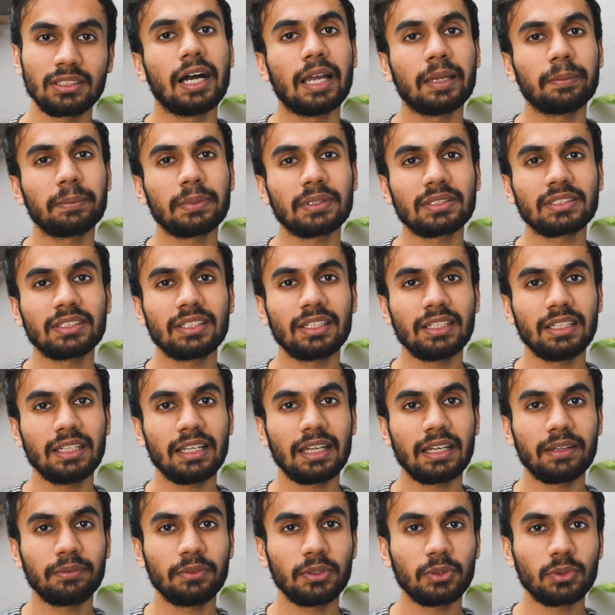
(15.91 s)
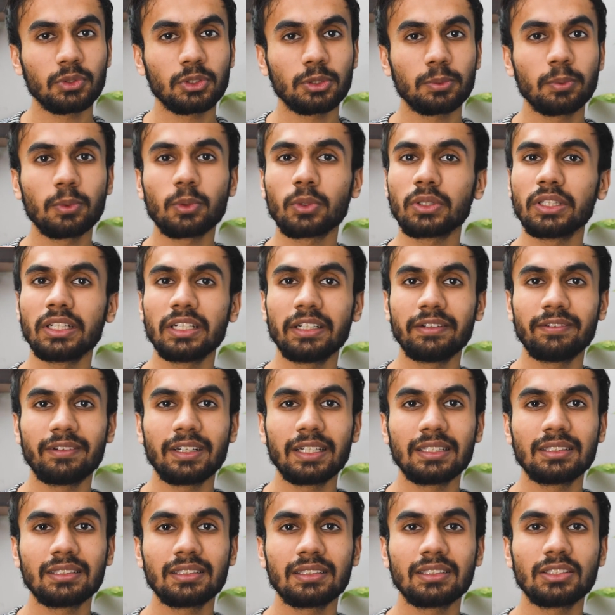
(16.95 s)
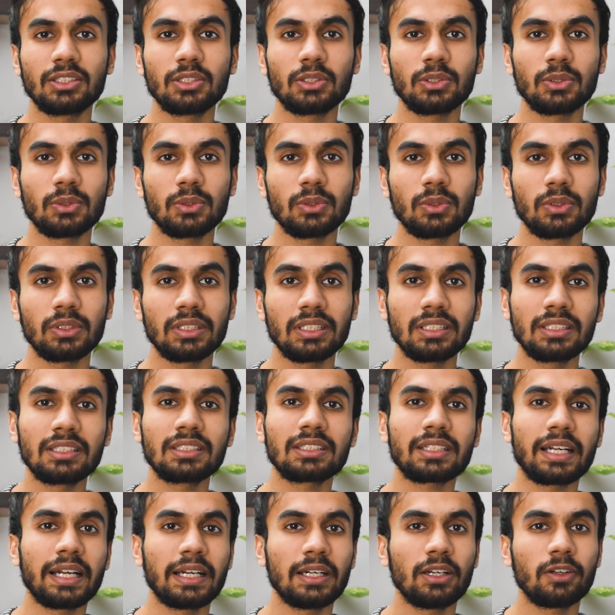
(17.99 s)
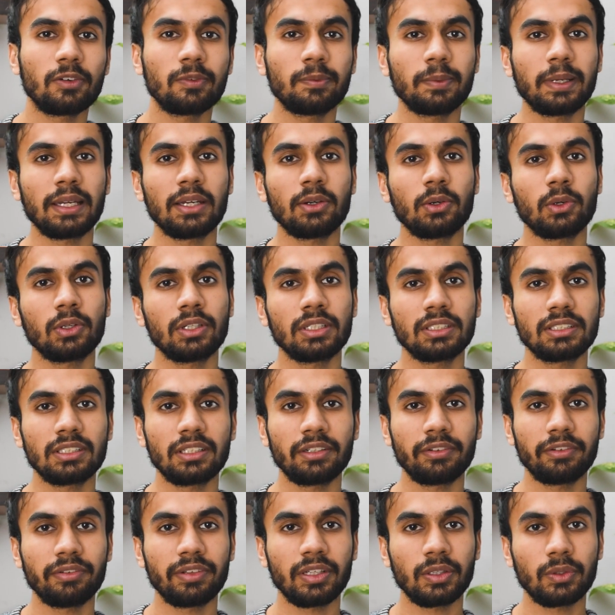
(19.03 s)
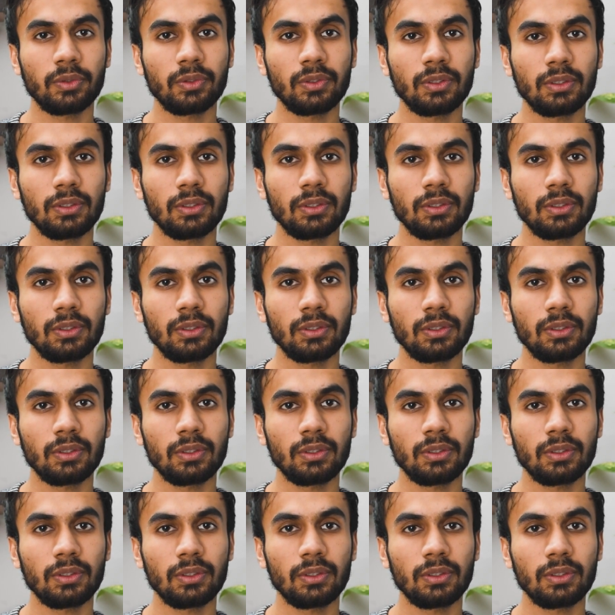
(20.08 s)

I personally have used both the devices, so this is kind of my honest review.